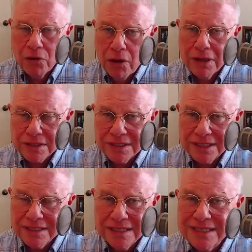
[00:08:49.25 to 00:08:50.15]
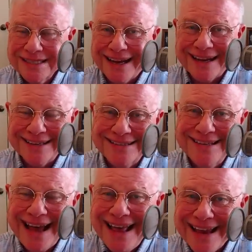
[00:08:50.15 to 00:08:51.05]
lost as these guys
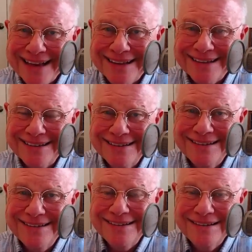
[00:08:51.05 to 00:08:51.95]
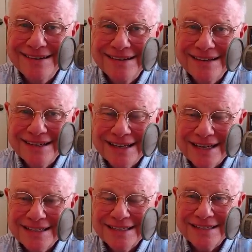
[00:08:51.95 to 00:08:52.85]
died.
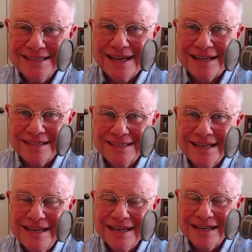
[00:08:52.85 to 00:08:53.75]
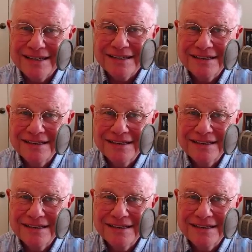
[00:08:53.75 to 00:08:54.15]
As these guys died.